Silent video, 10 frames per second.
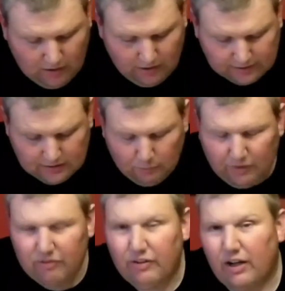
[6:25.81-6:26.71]
Next up, we
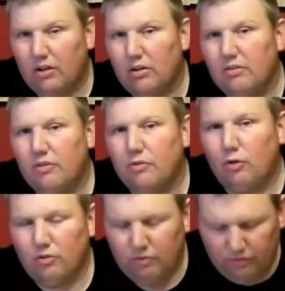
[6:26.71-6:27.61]
had the final of the
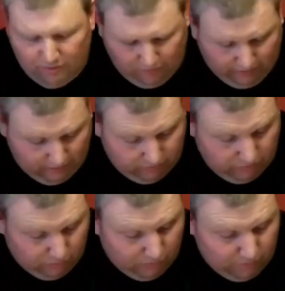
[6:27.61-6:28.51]
final
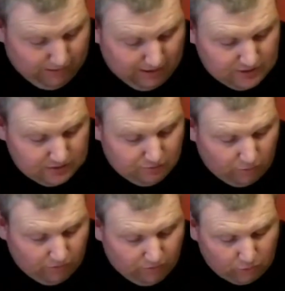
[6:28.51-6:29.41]
match
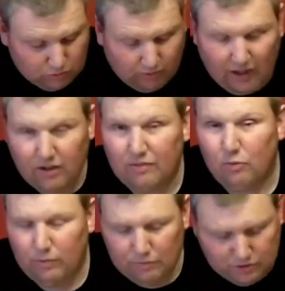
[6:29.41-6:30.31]
for the first round of the
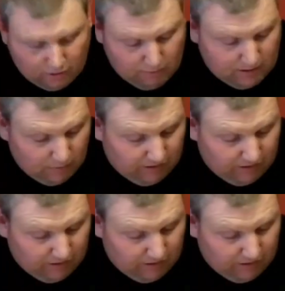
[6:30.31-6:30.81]
women's tournament.